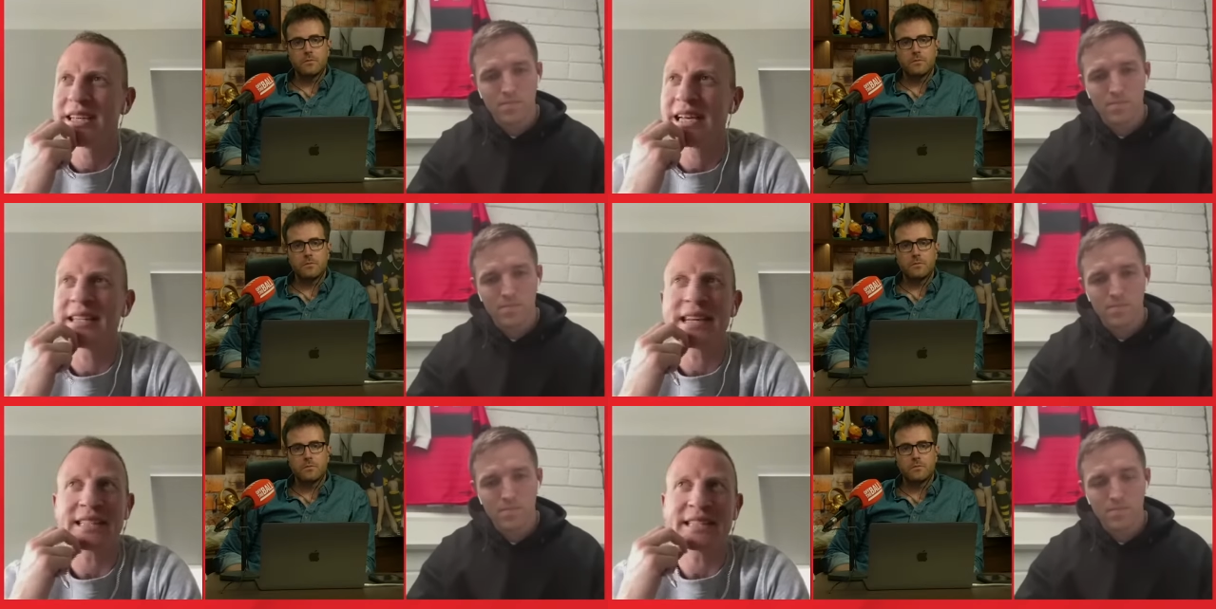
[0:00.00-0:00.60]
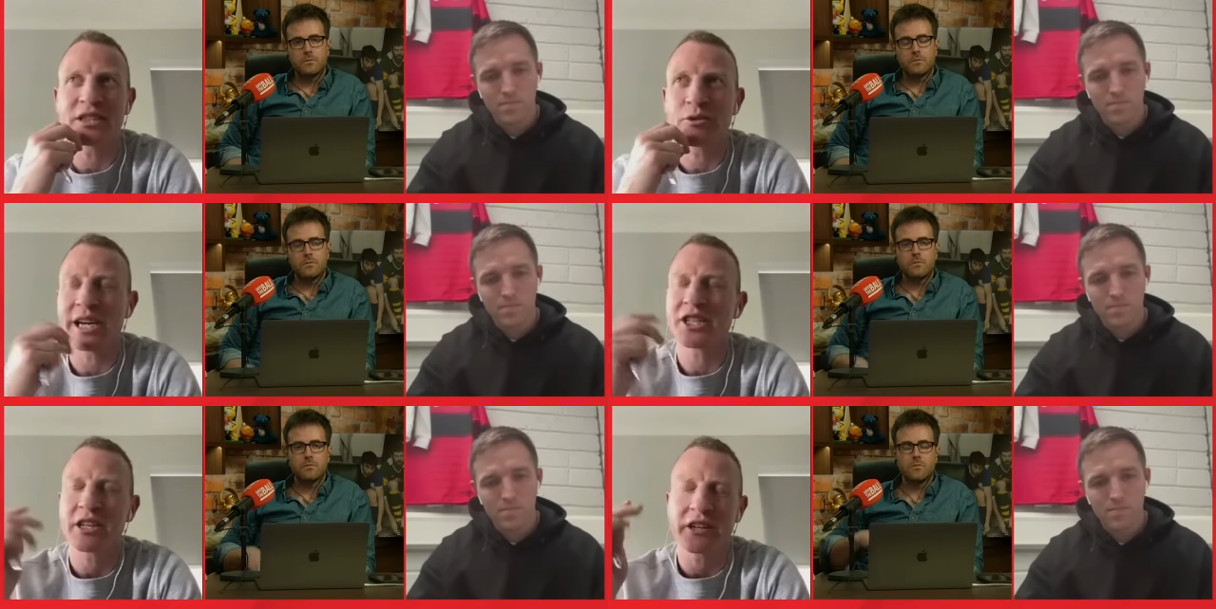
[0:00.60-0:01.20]
Speaker 1: in that
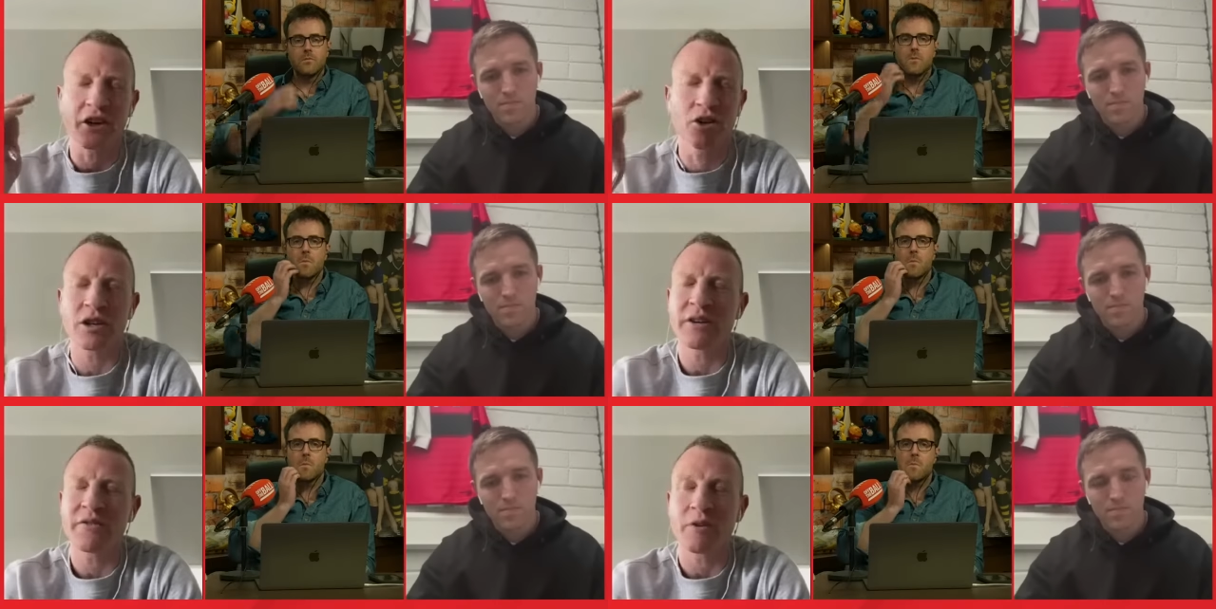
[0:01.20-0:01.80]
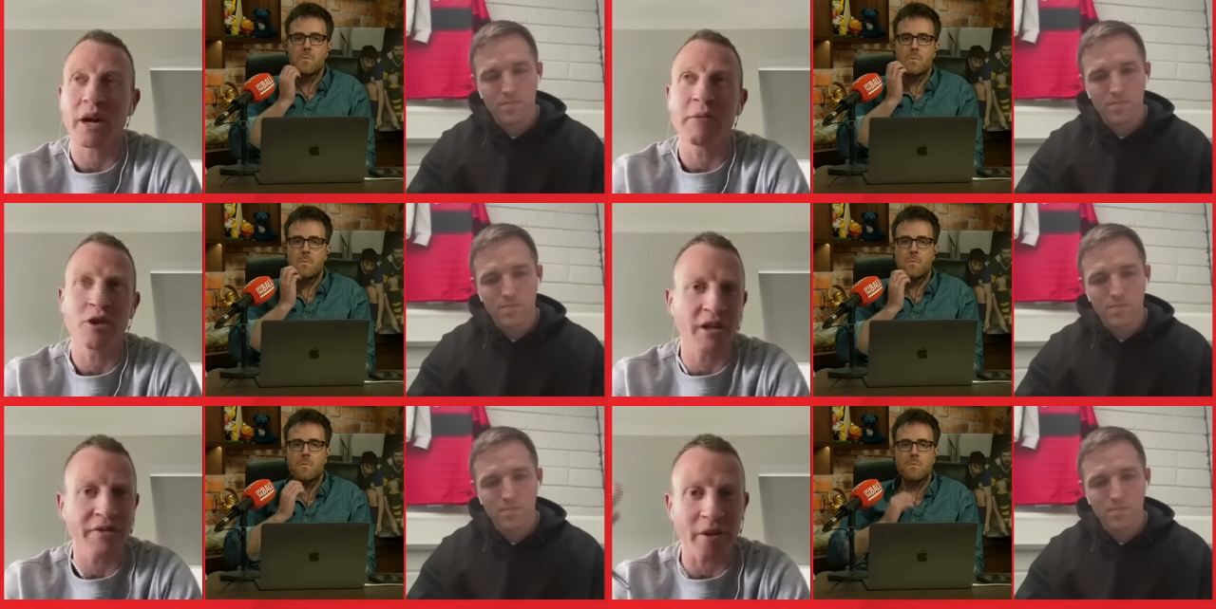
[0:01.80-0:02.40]
situation, and you're looking for, I'm
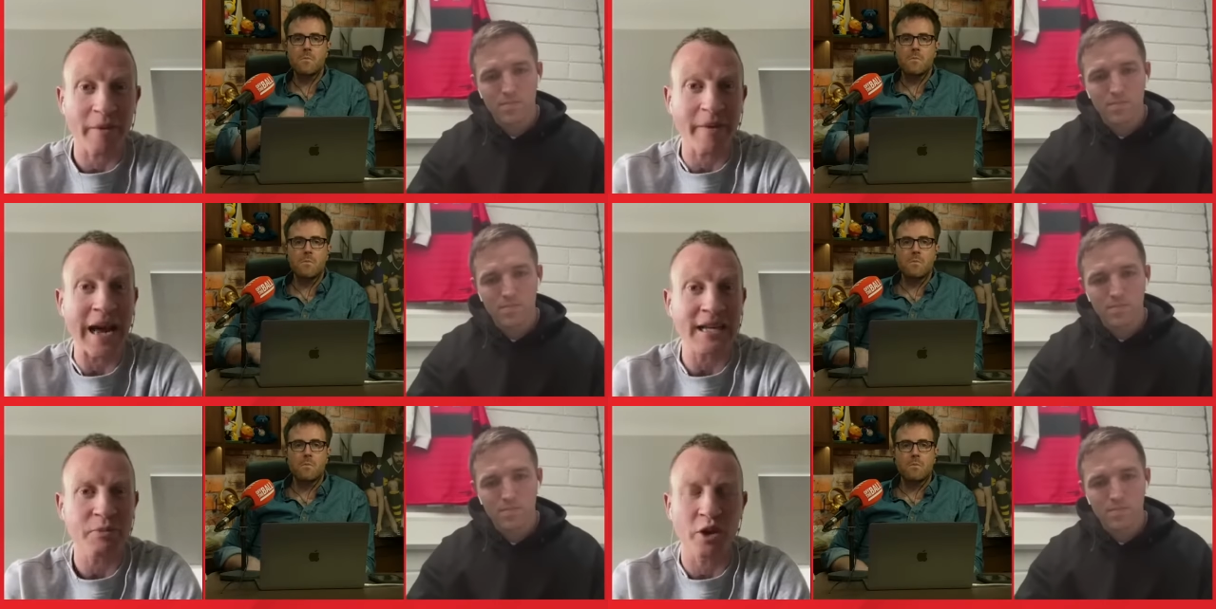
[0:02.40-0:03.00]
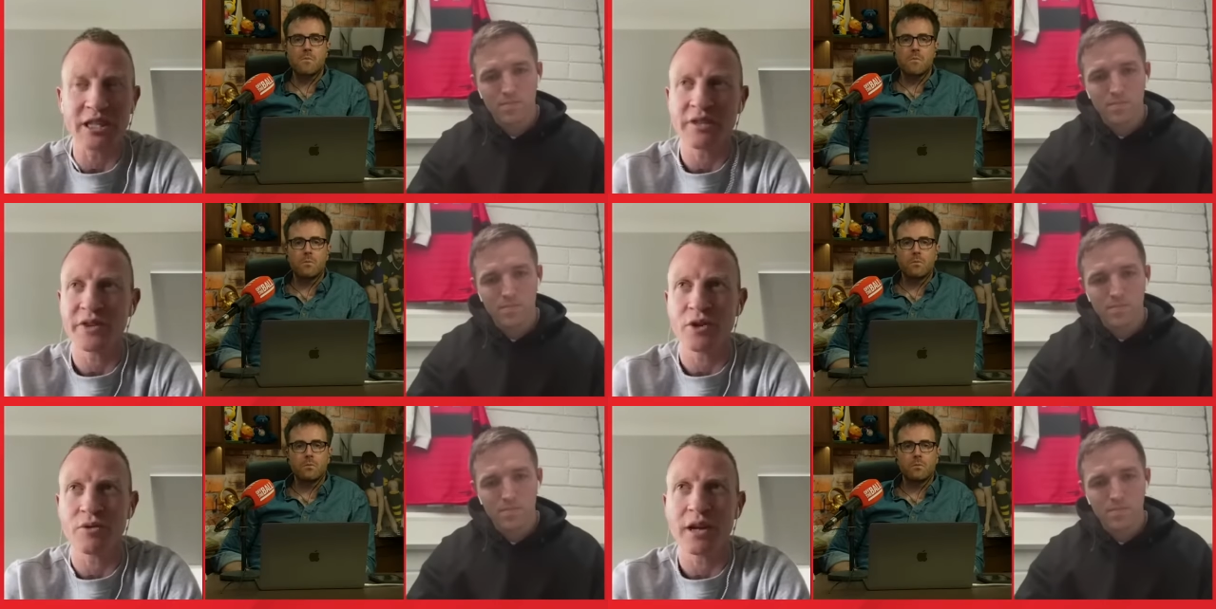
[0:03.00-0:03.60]
looking from Mamma's point of
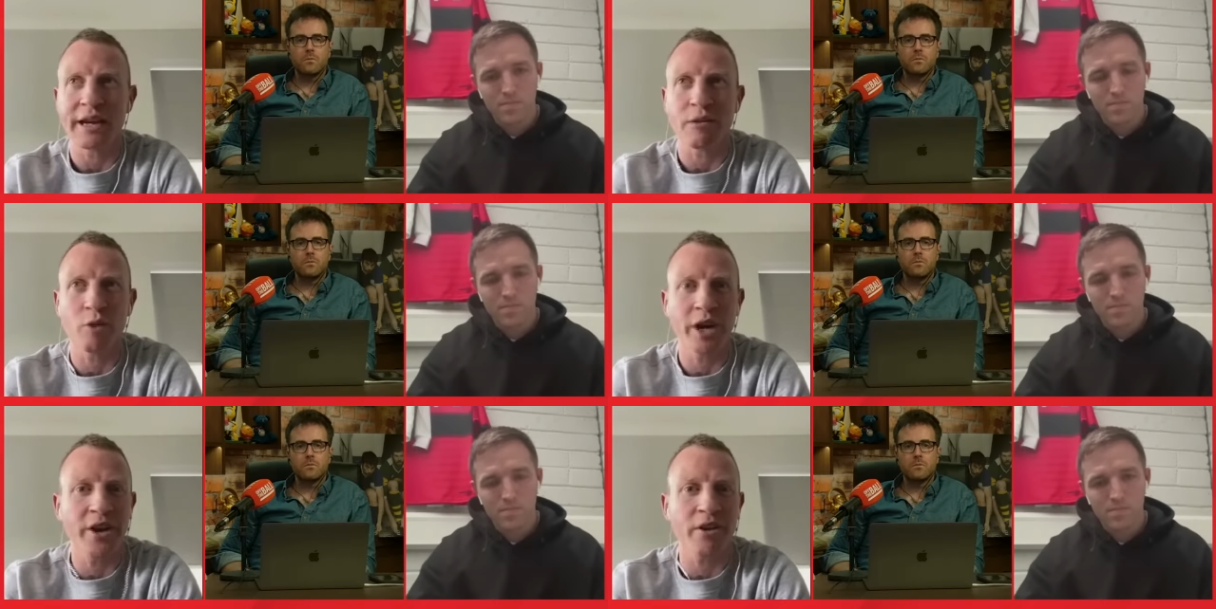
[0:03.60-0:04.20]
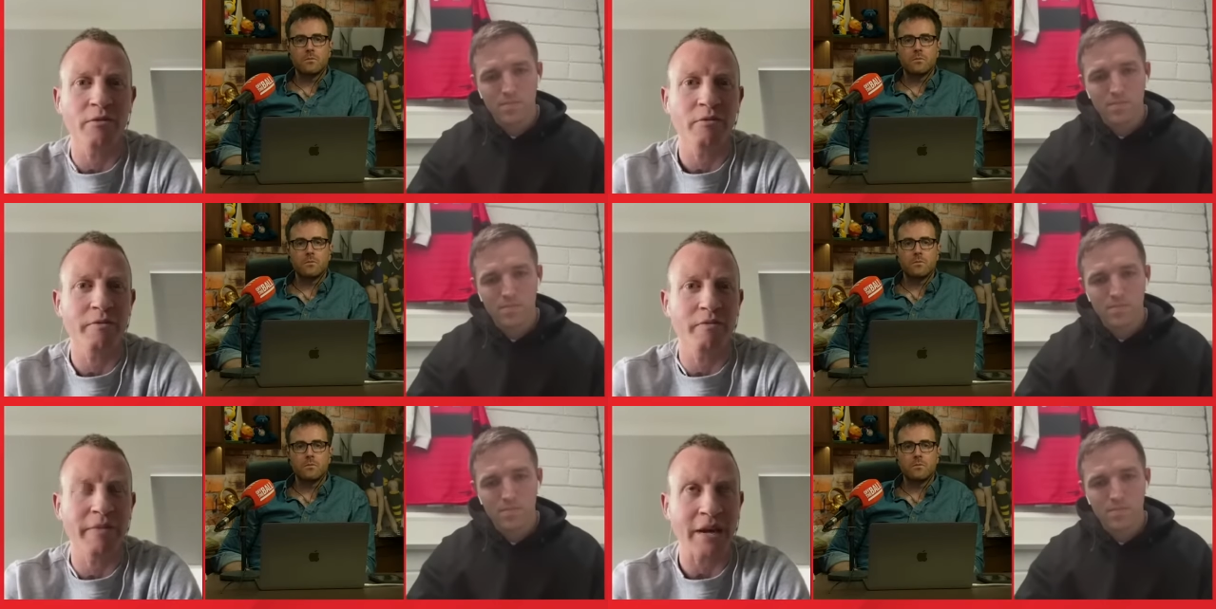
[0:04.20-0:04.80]
view, like where
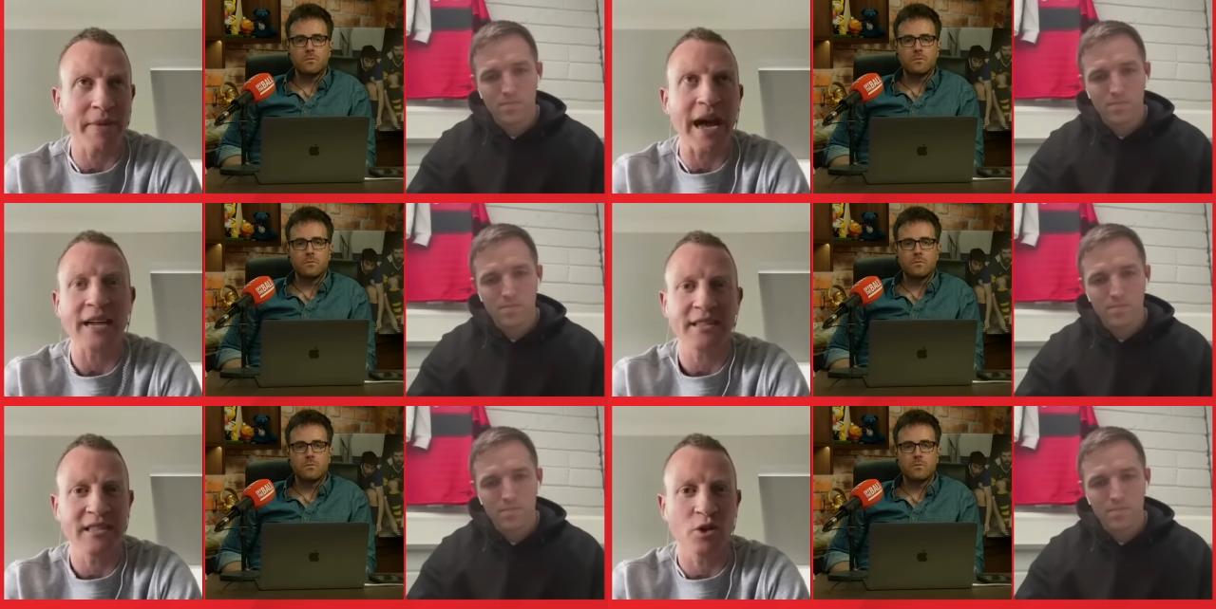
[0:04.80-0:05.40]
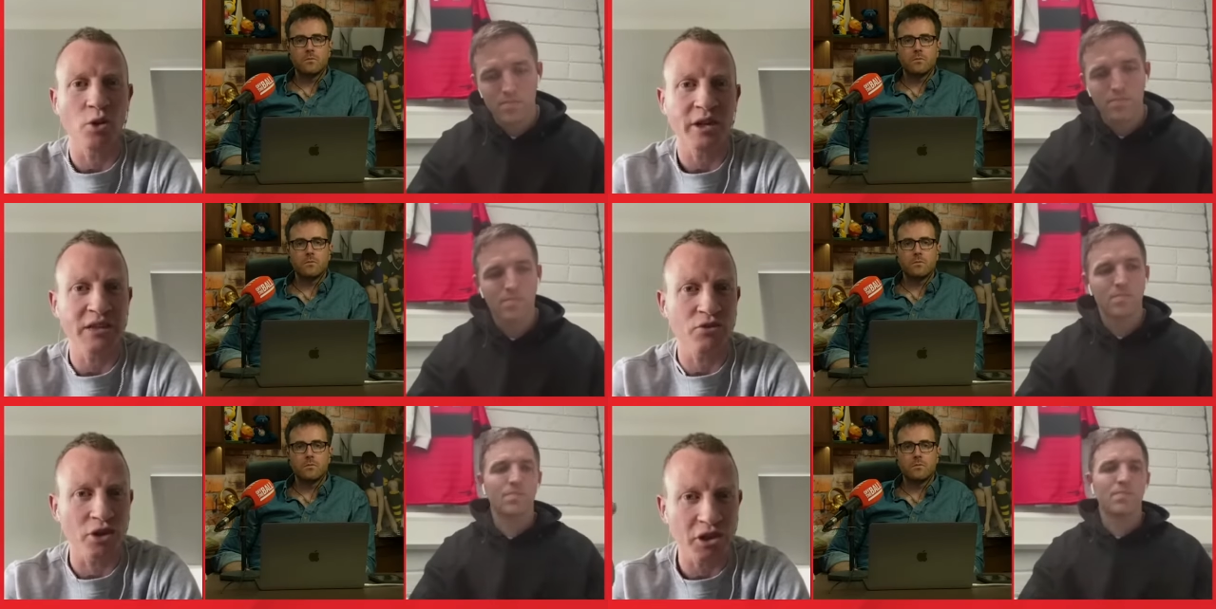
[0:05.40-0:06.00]
McManus is going.
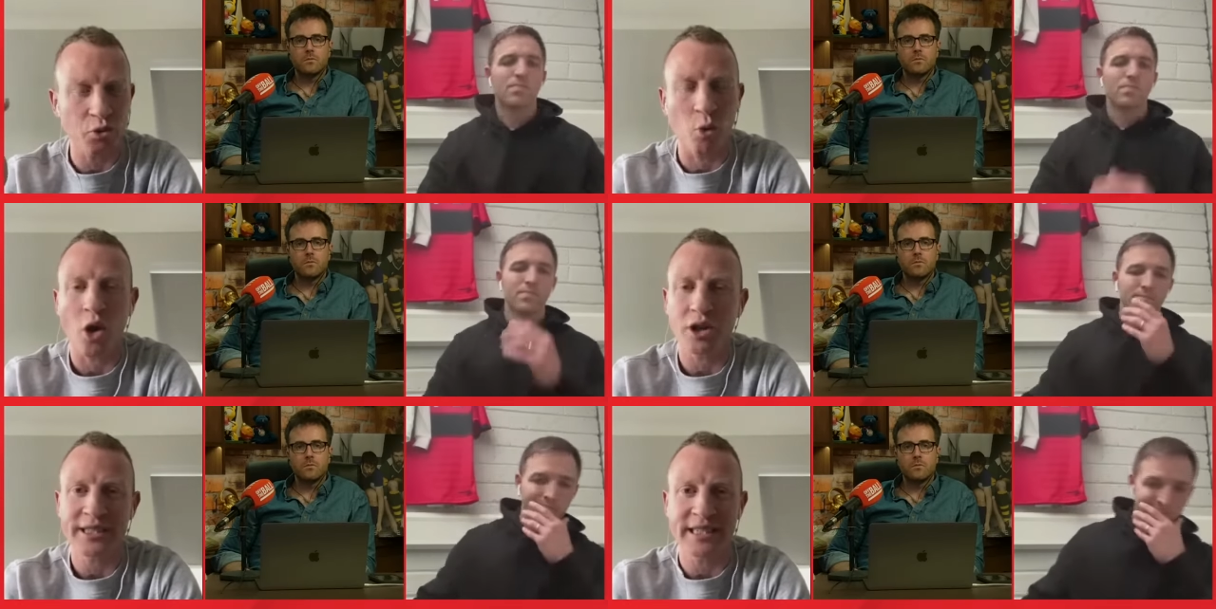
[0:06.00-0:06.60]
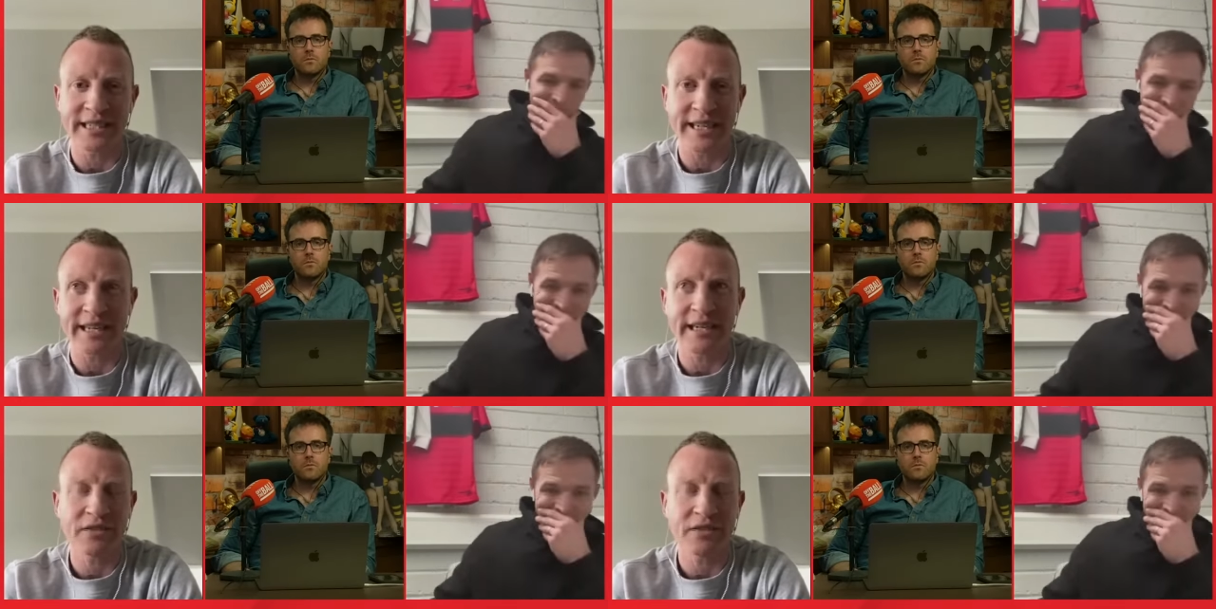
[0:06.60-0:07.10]
He's running towards the D.